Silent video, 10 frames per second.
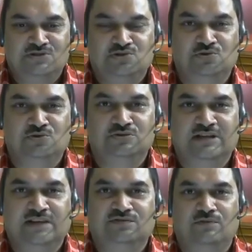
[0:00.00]
to
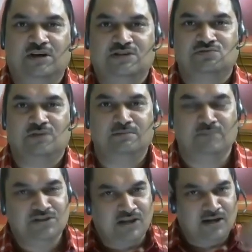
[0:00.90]
this virtual
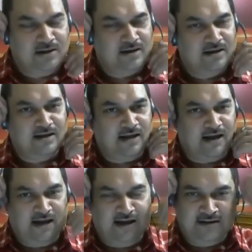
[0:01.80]
meeting
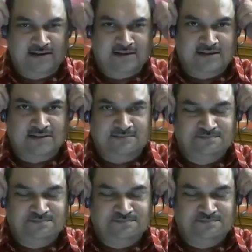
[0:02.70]
and uh,